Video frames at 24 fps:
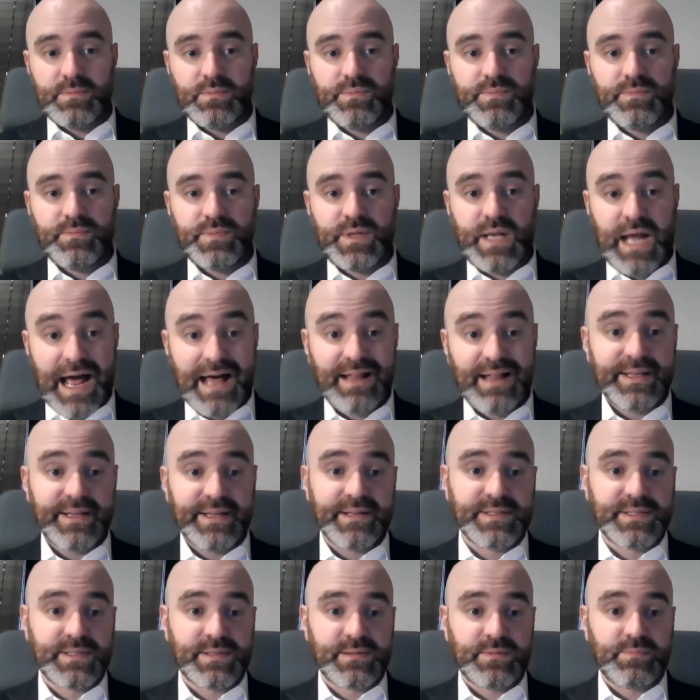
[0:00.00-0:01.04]

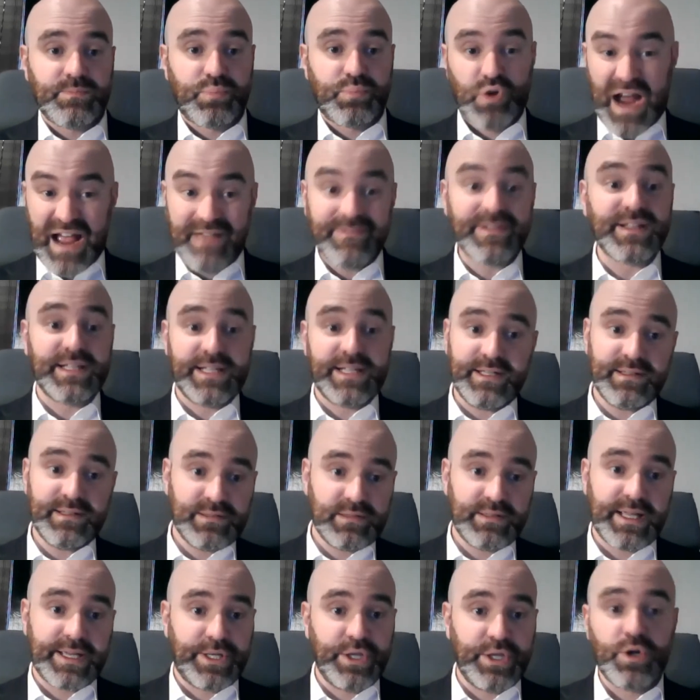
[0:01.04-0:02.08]
colleagues privately.
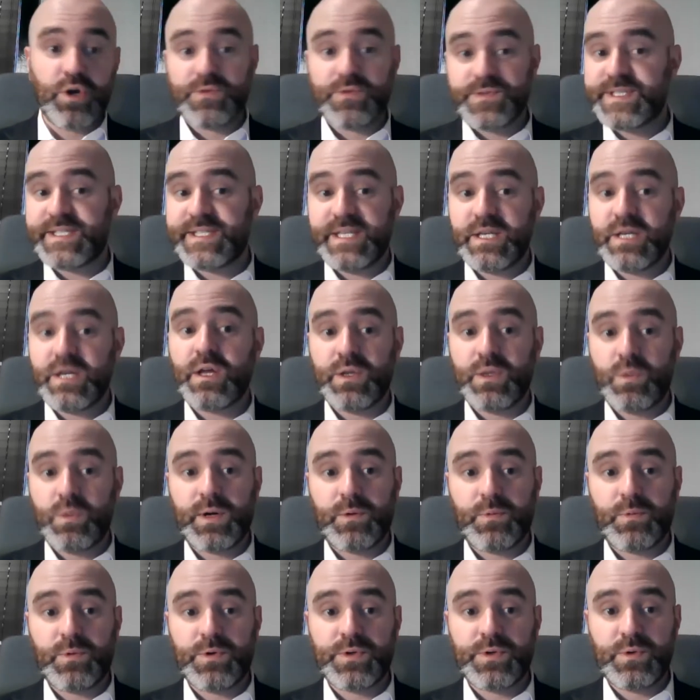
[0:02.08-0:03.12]
Like you don't see all the
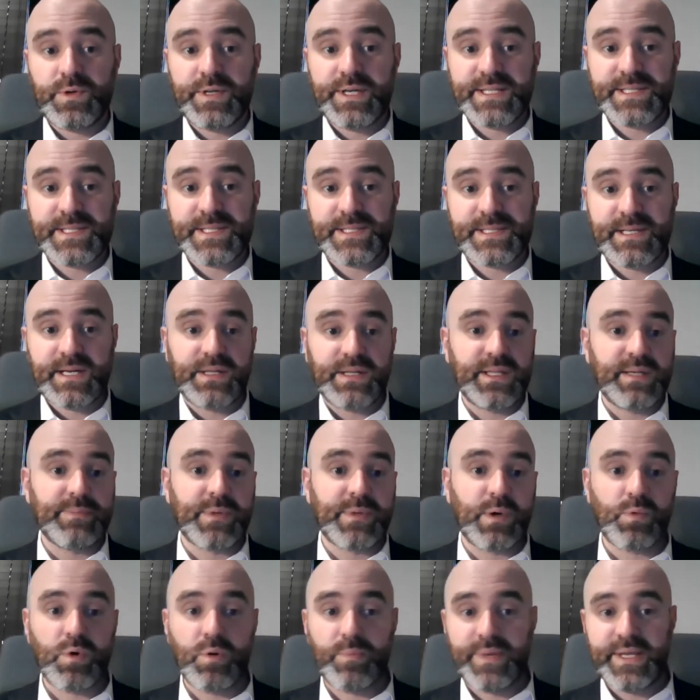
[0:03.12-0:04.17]
work we're doing necessarily, but
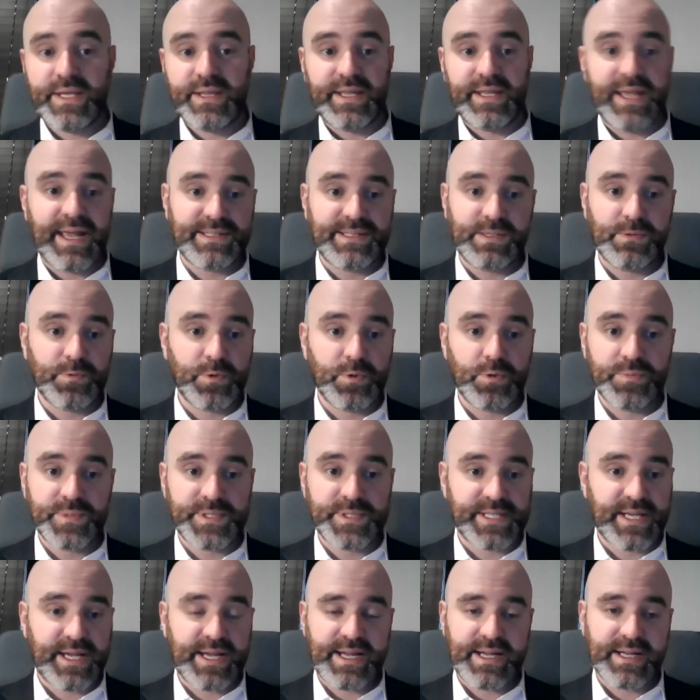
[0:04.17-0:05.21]
we'll be in the ante room
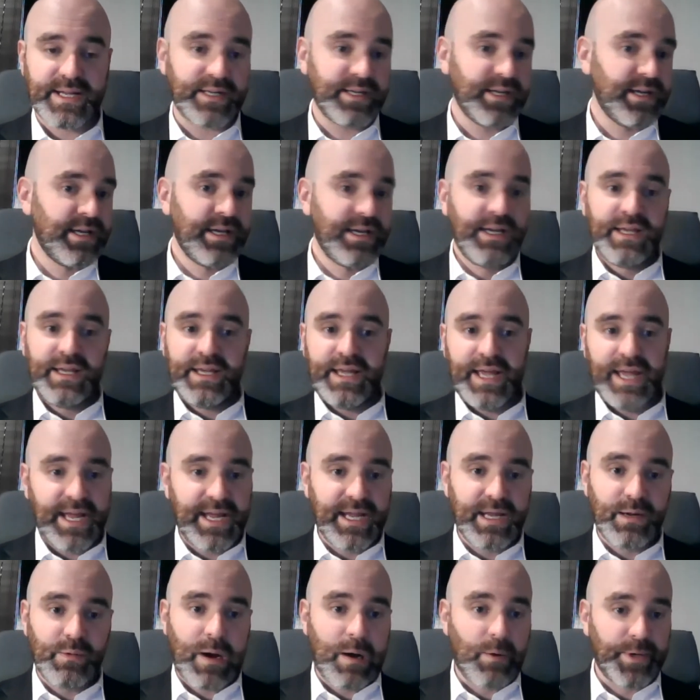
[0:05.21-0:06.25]
saying,
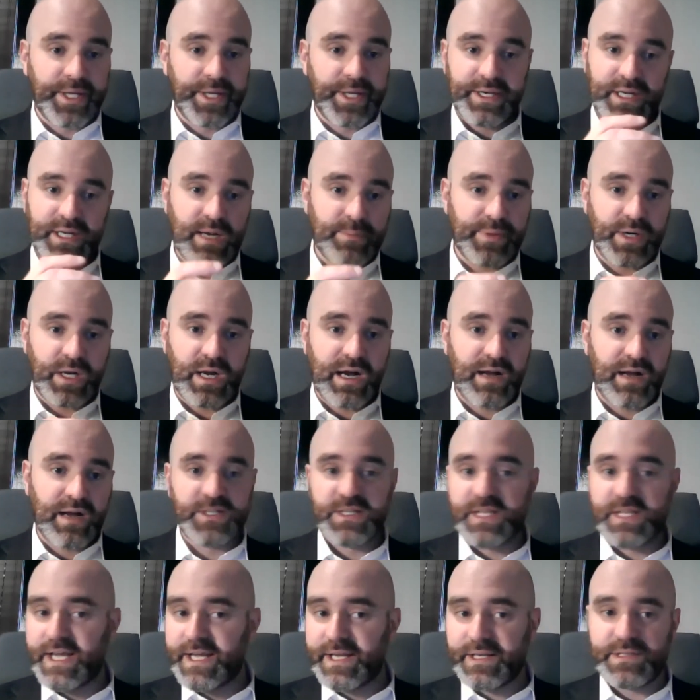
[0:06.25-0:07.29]
hey, while we're getting a cup of coffee,
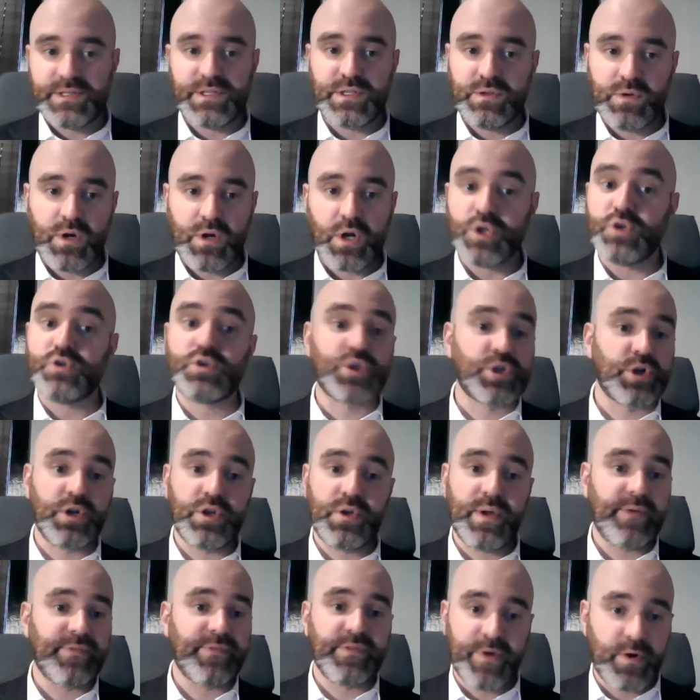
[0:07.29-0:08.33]
like, are you sure you
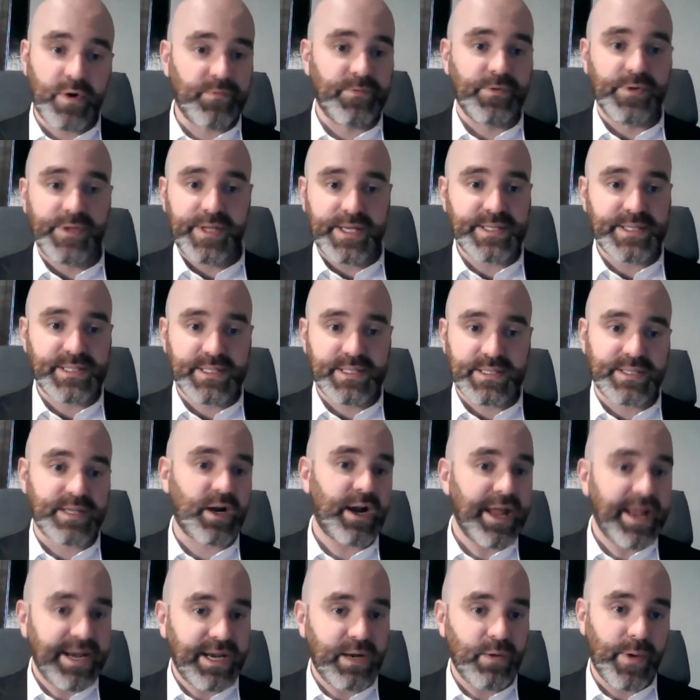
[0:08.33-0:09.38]
have to vote for this? Is there
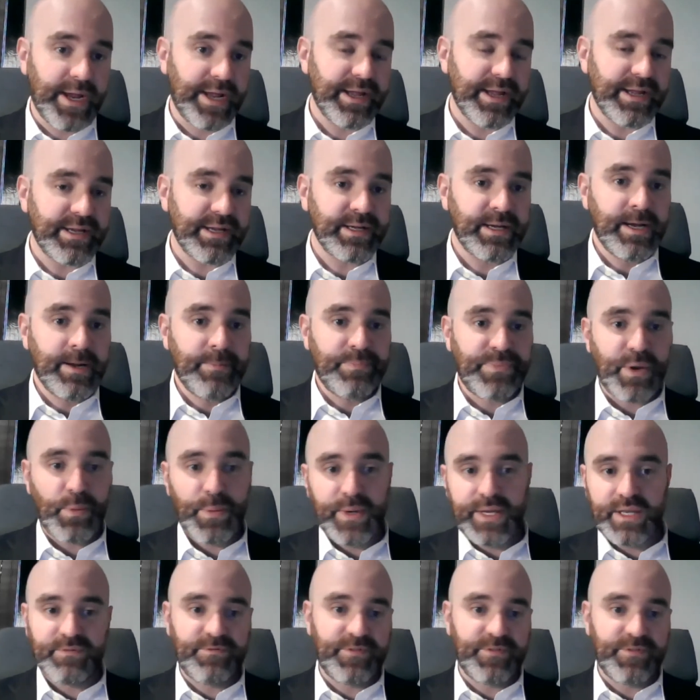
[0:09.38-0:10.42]
any way that we
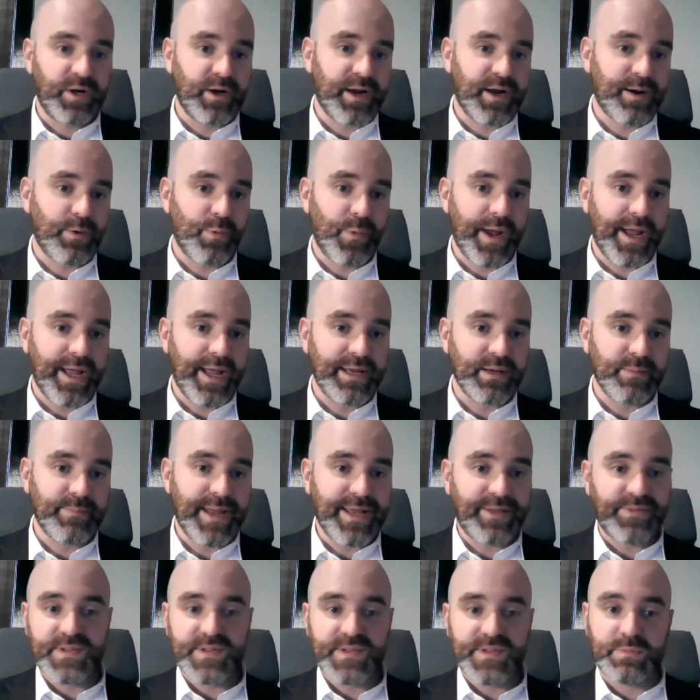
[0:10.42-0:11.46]
can figure out a way to
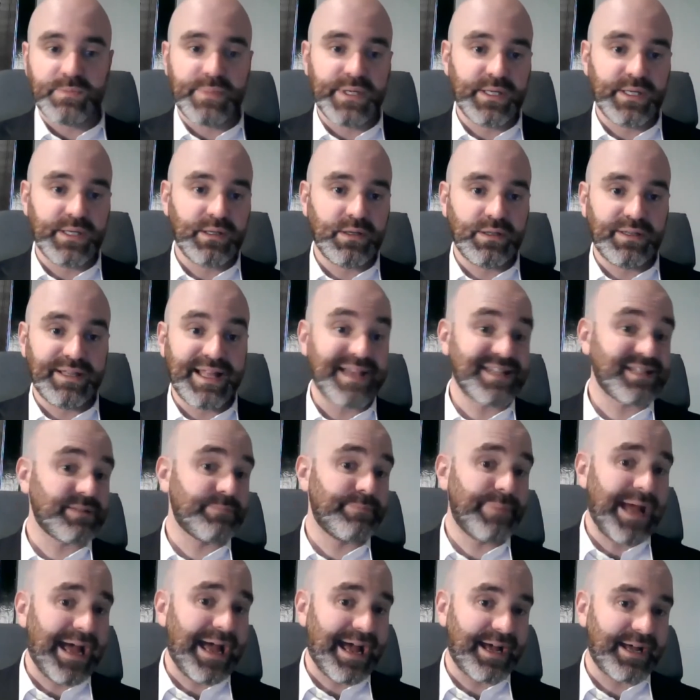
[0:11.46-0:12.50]
make this bill less
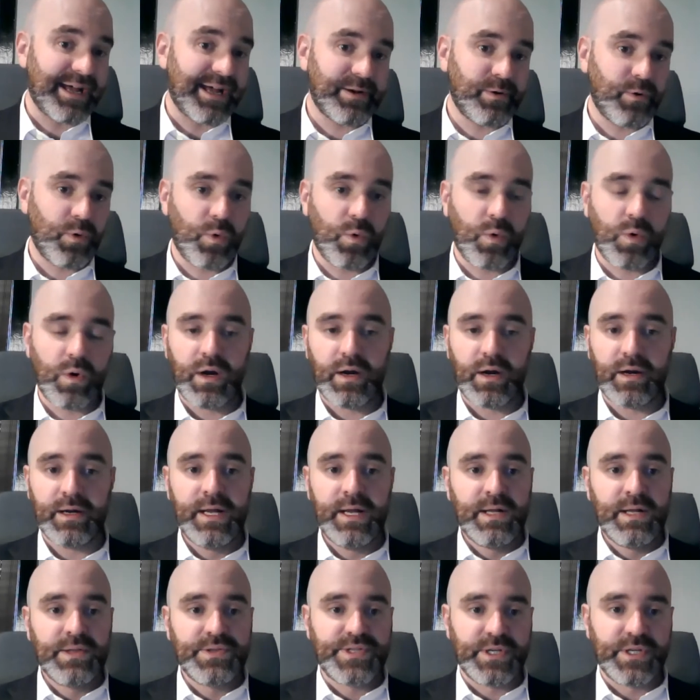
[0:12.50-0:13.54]
bad or
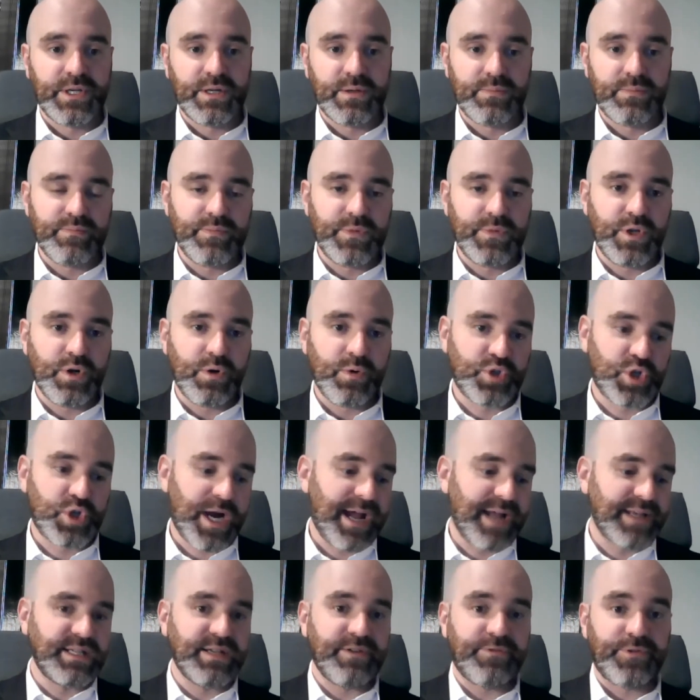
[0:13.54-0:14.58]
to, try
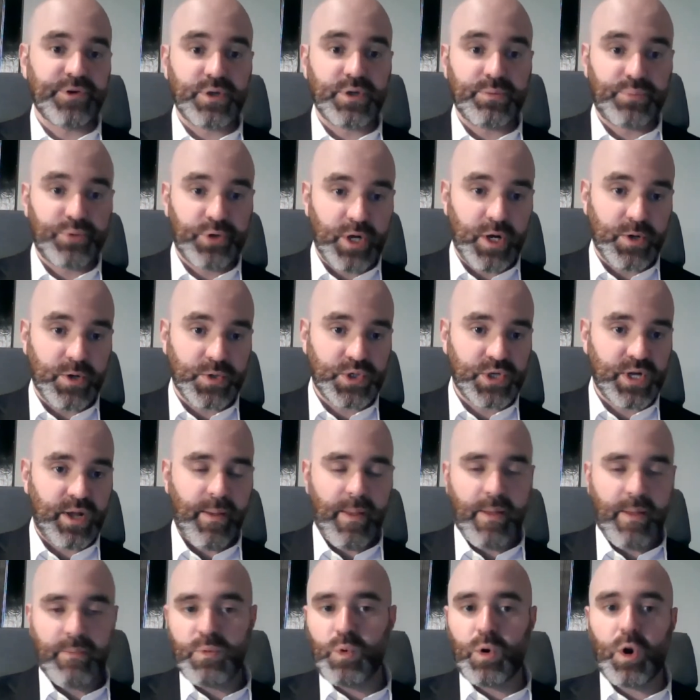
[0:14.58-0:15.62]
a different approach?
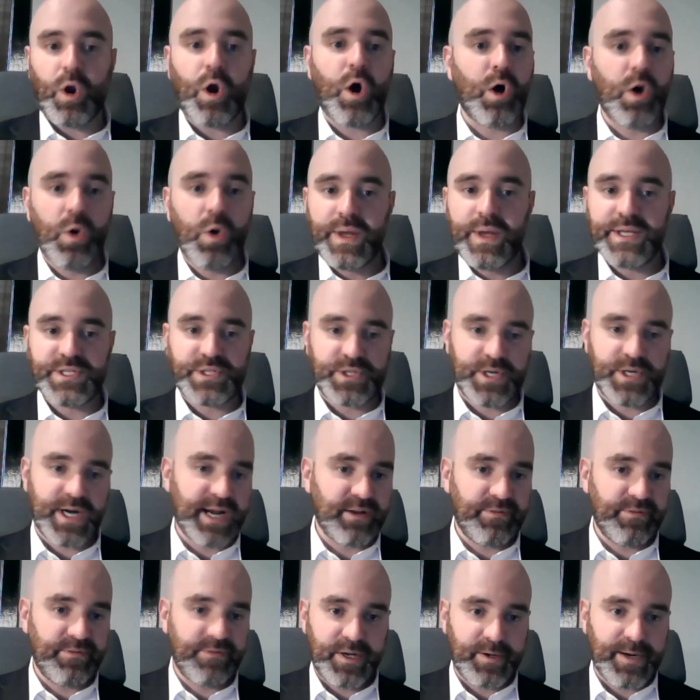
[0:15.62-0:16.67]
And we're always trying to
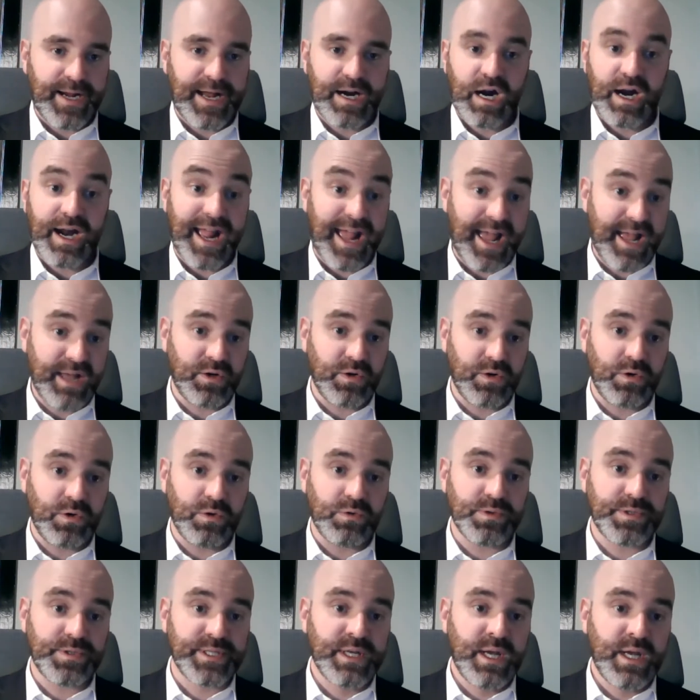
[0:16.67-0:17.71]
figure out our
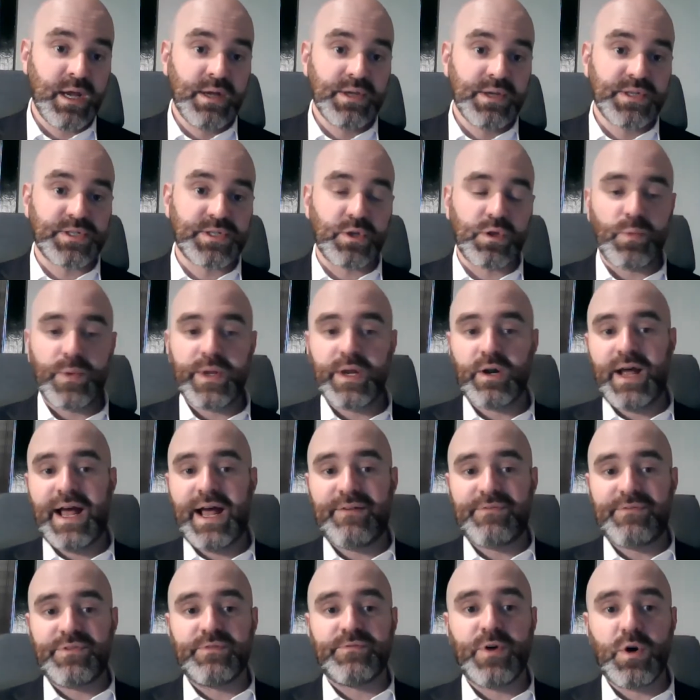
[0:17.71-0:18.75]
angles so that we don't
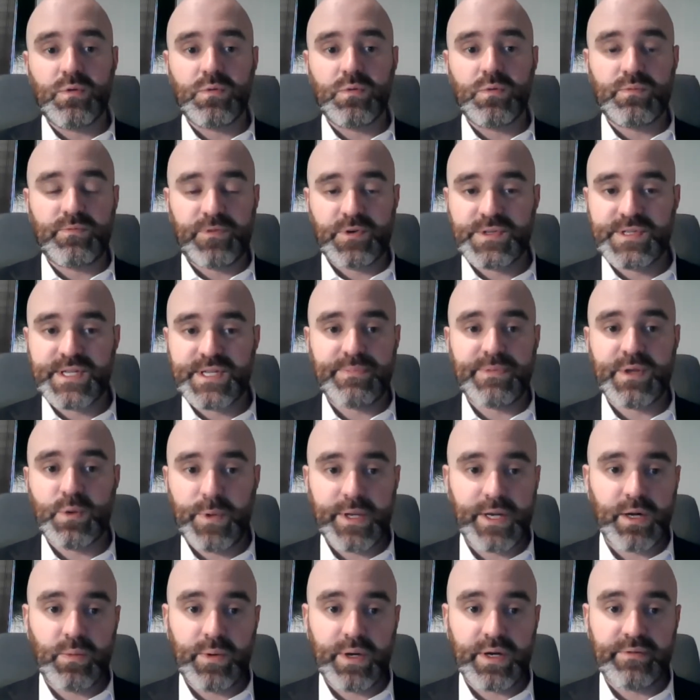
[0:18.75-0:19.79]
have to vote for something we
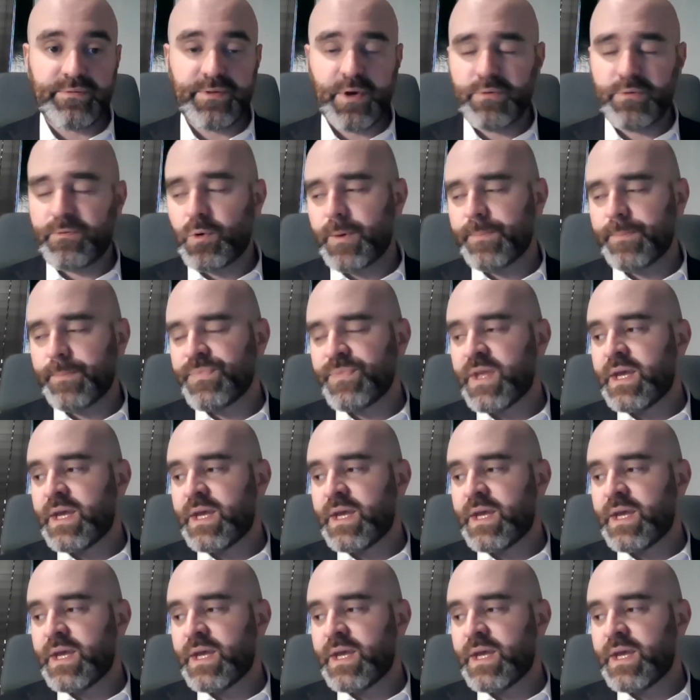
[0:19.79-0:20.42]
don't want to vote for.